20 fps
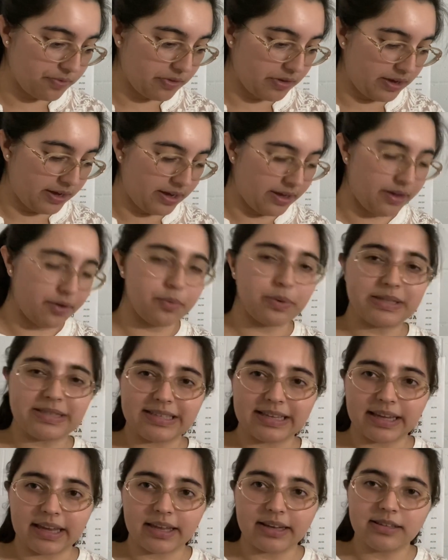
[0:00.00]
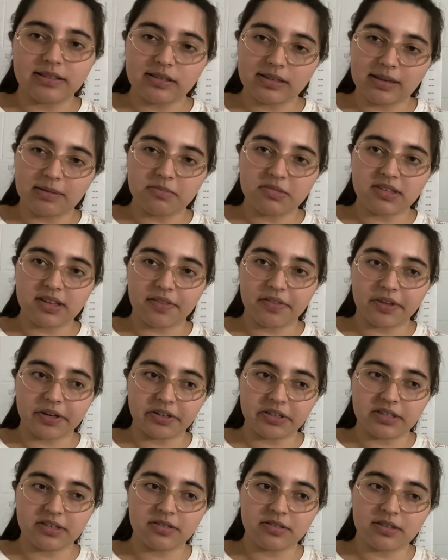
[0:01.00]
And once again, it seems that there
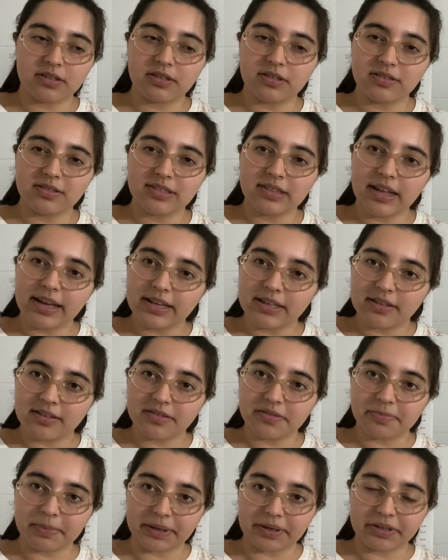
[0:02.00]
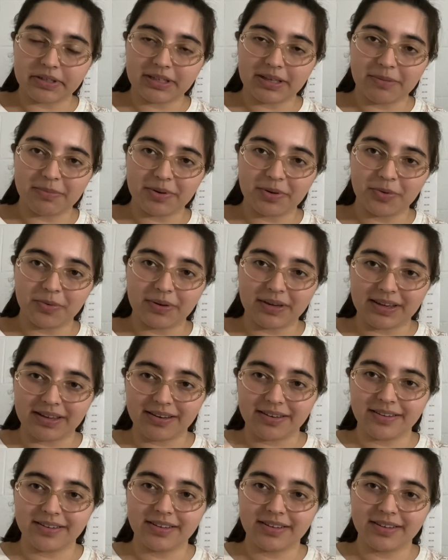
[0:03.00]
is a slight disparity between